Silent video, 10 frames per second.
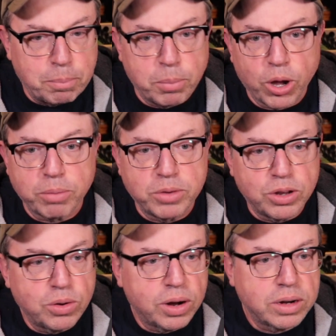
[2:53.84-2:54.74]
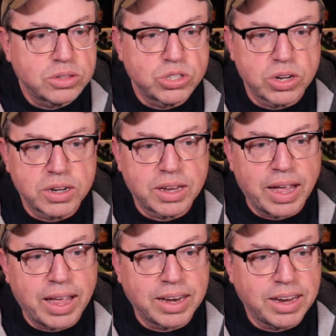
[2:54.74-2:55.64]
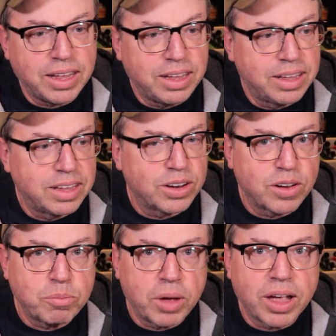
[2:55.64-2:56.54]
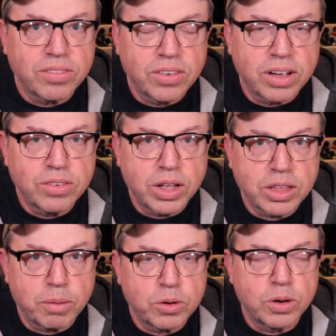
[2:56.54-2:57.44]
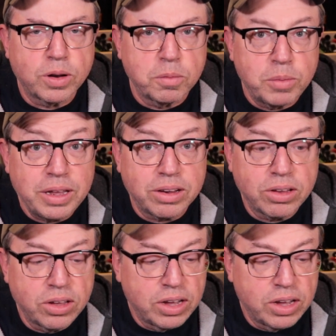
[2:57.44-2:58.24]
Bob Newhart, John Candy. You know, I've got the opportunity to meet.